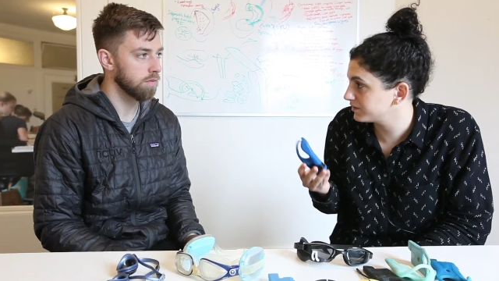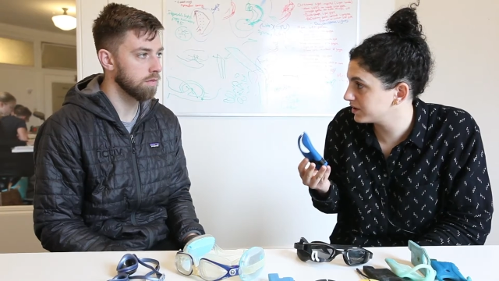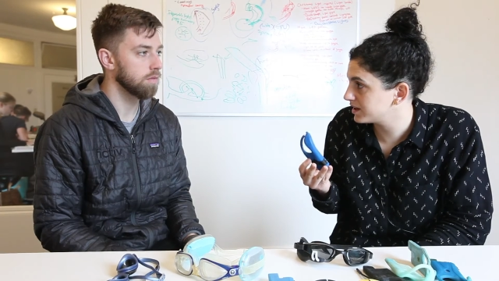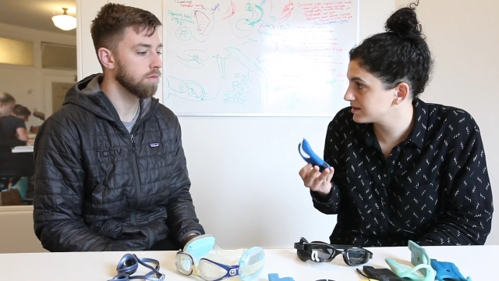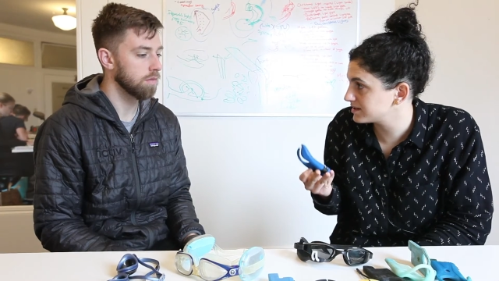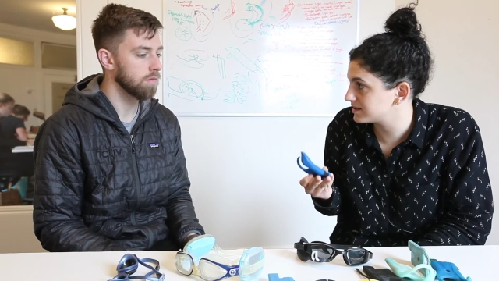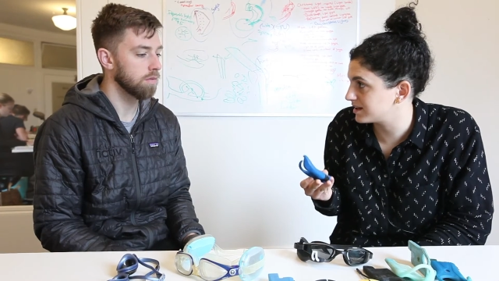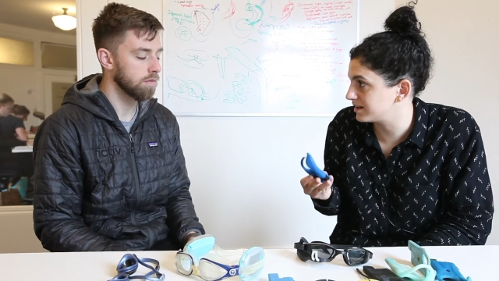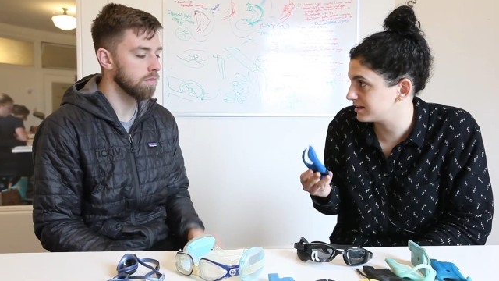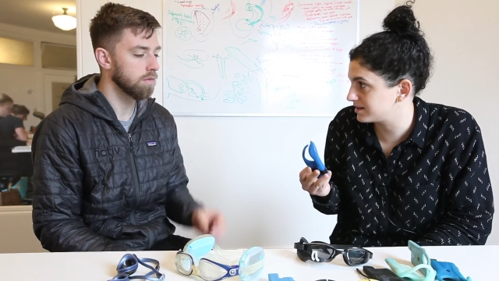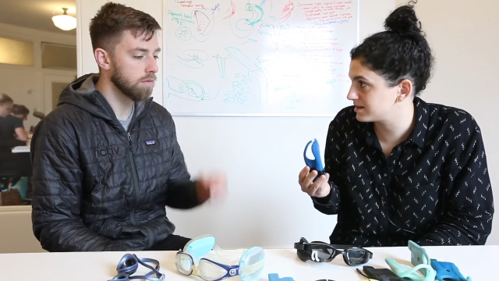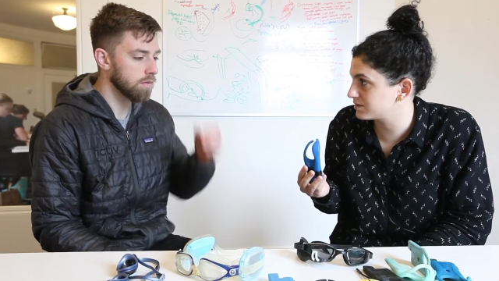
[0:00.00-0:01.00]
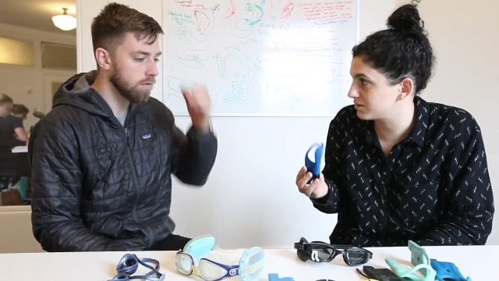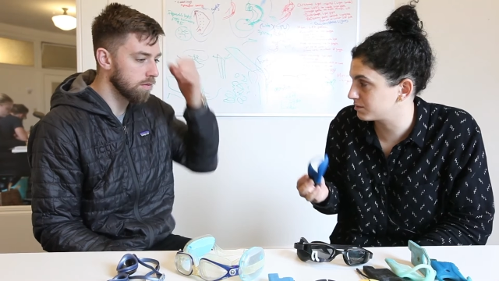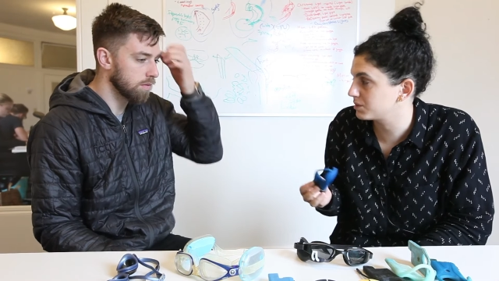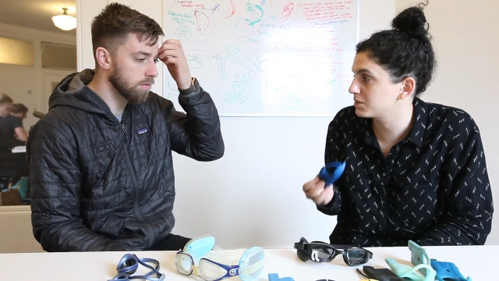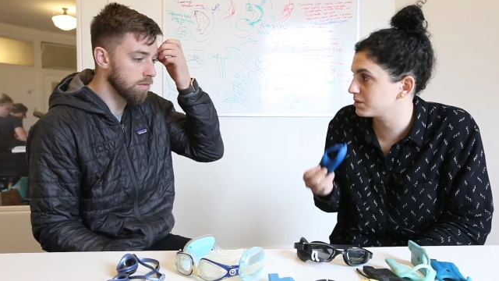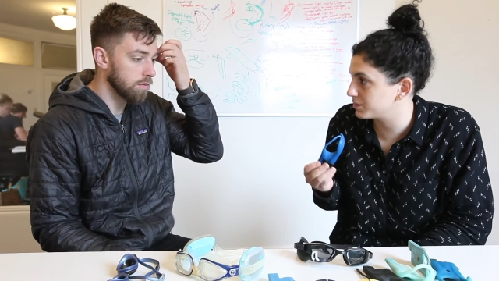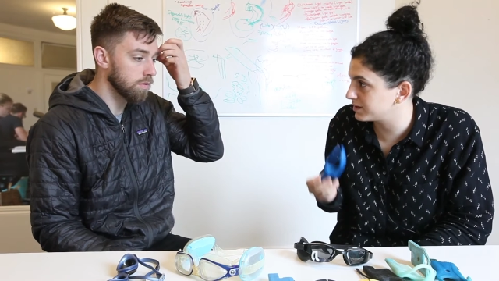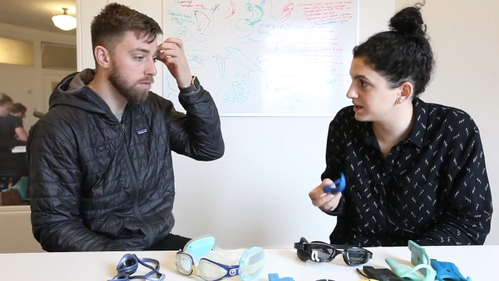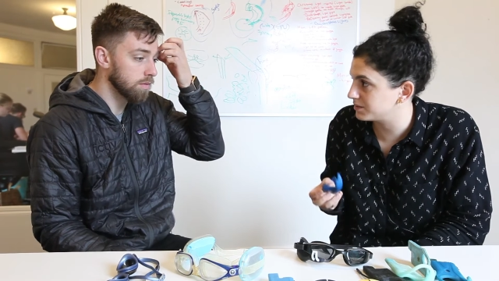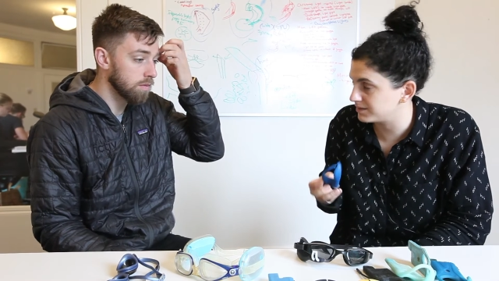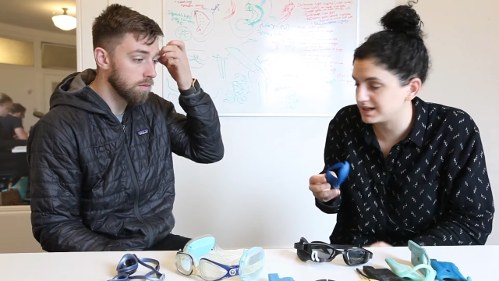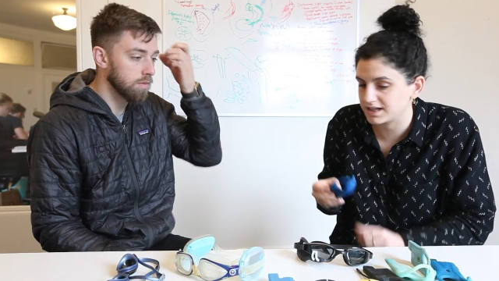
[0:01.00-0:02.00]
Speaker 1: for us. And this is when we were
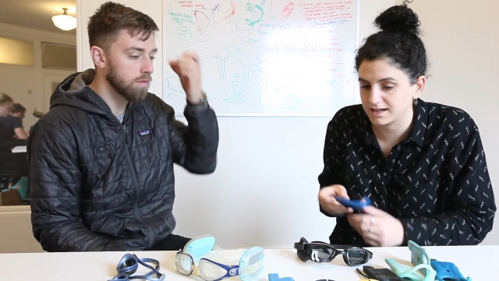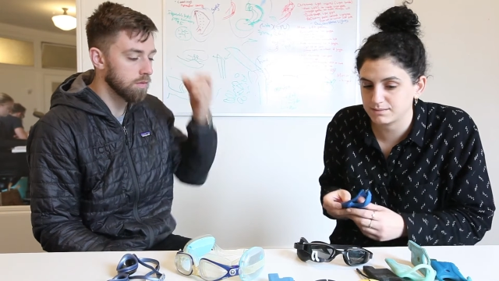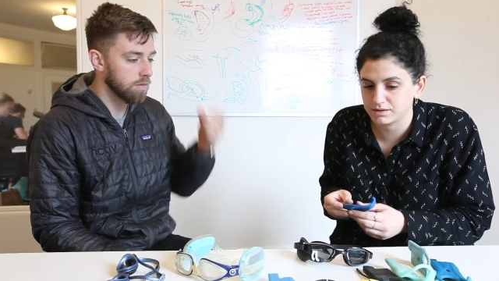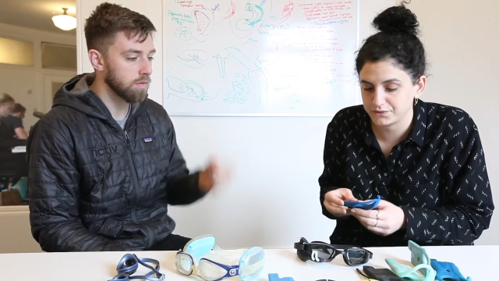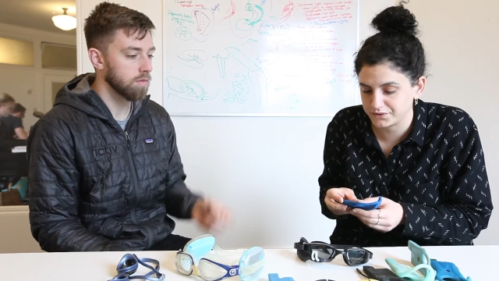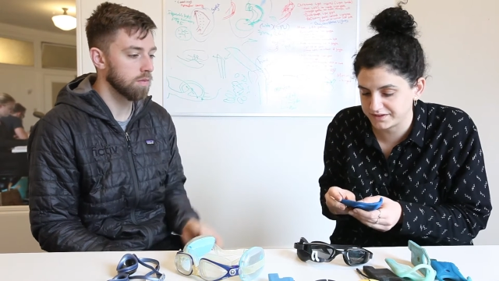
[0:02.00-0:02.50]
really, really able to